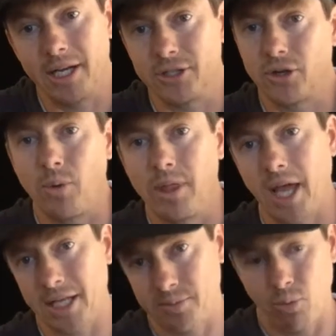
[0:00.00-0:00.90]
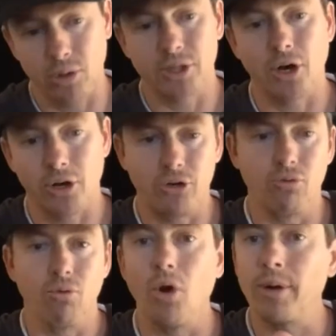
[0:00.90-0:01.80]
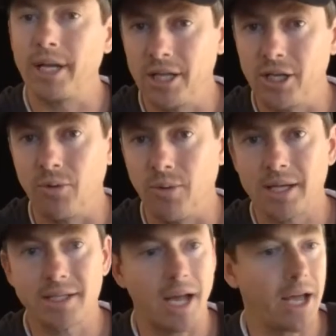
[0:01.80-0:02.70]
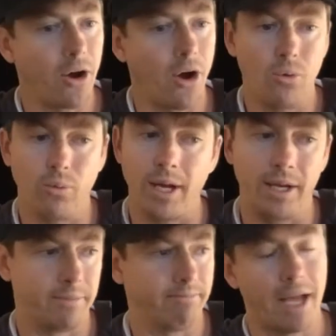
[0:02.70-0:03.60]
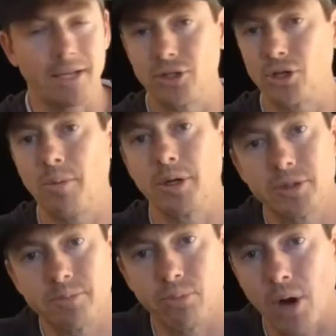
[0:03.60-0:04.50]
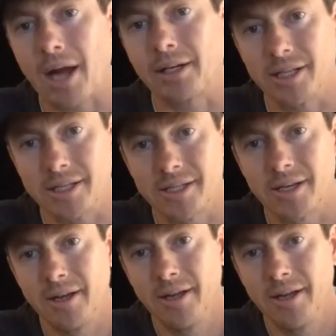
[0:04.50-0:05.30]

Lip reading: And so when that sport started growing in the US, I had already had so much practice.